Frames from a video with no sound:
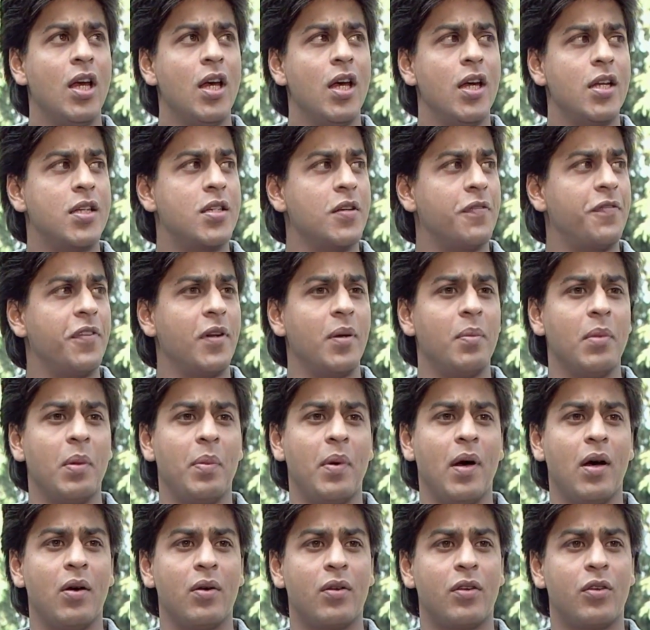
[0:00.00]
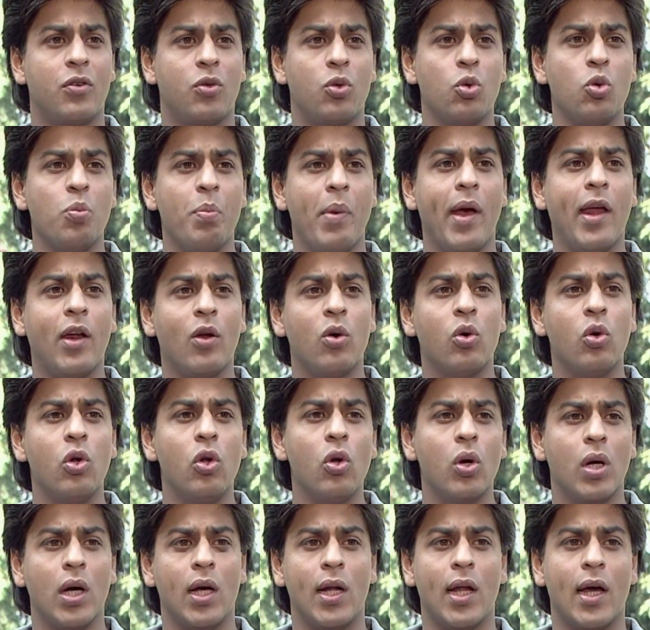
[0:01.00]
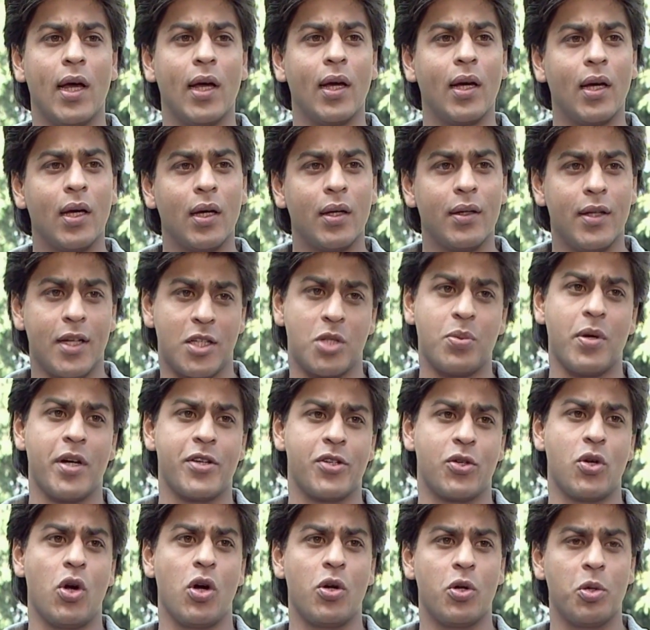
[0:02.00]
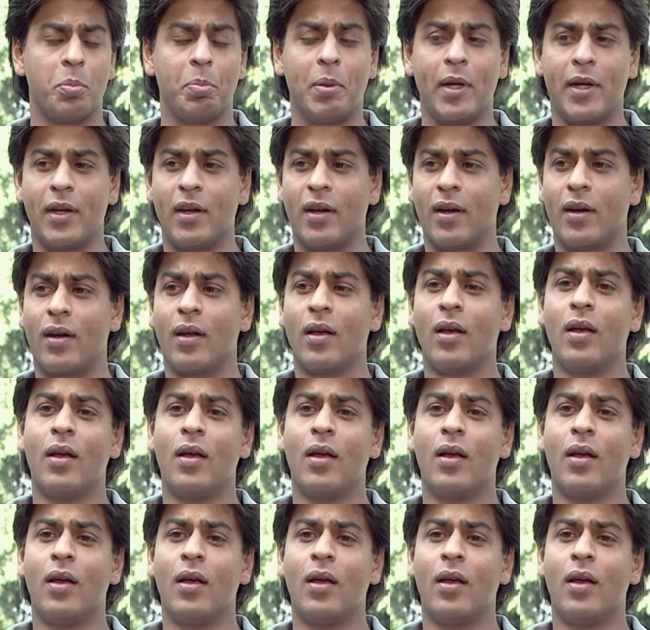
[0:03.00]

It's a film about two men who look alike. That's why it's called Duplicate.